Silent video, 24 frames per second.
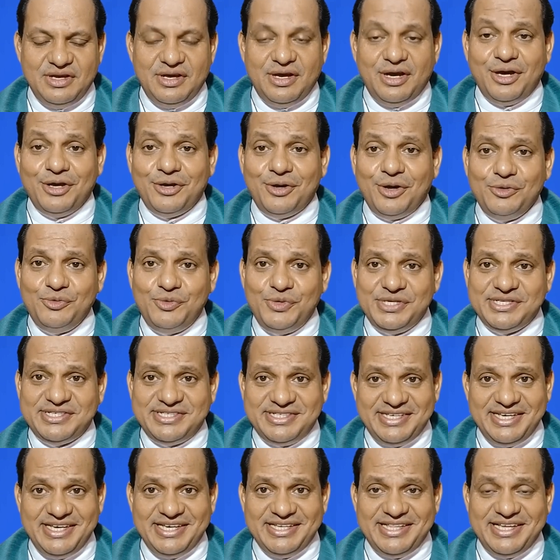I always
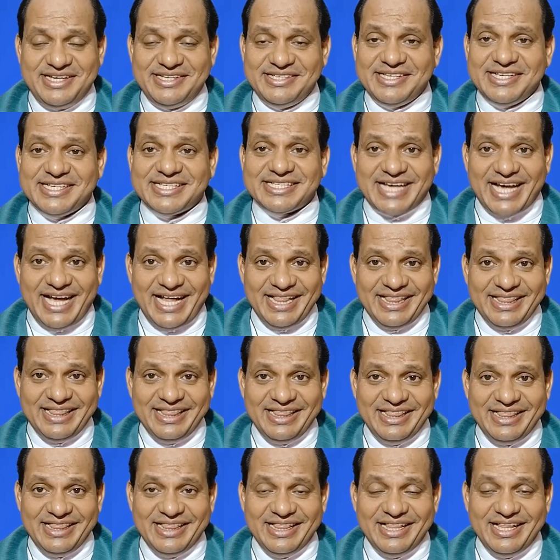say there is a
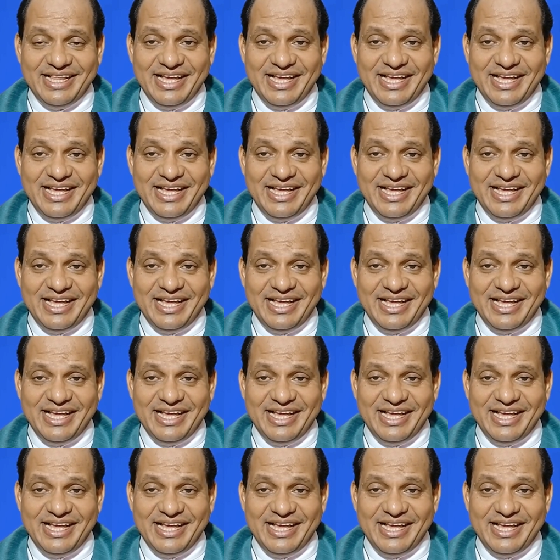skull,